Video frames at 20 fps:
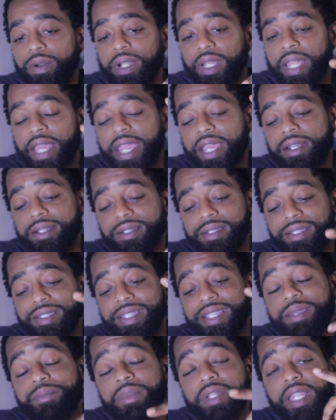gland and
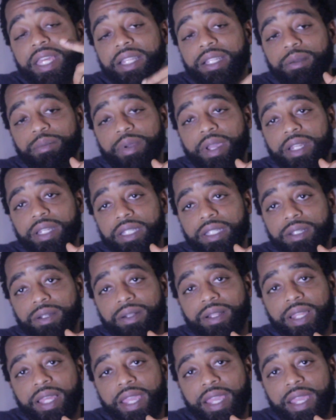stimulate the pineal
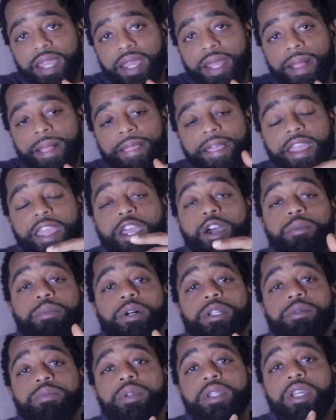gland and help
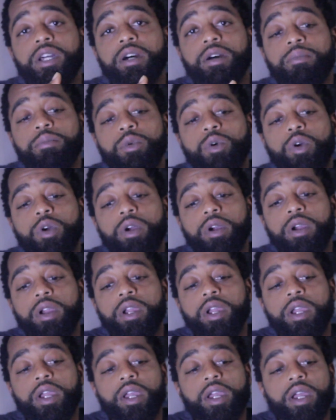us become more
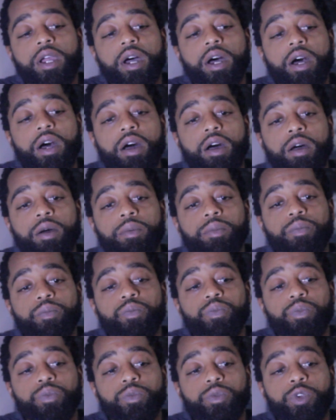
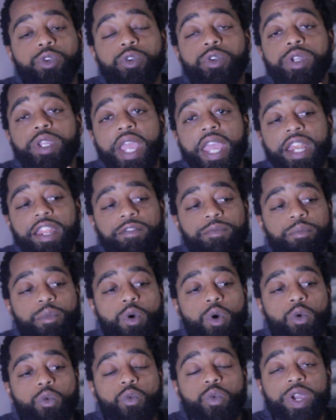creative,
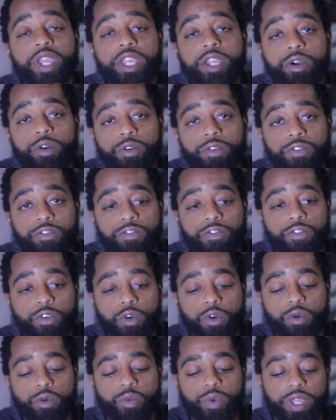more
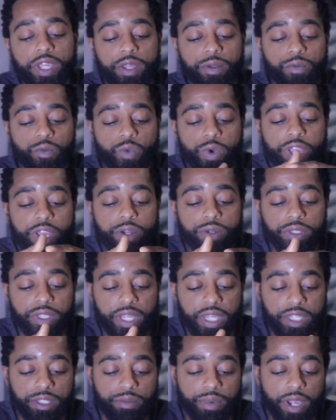willful. We can will
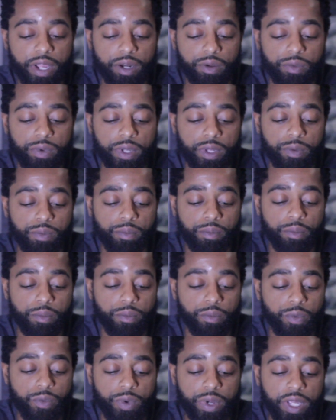things better.
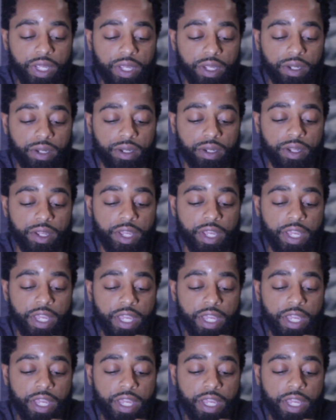We can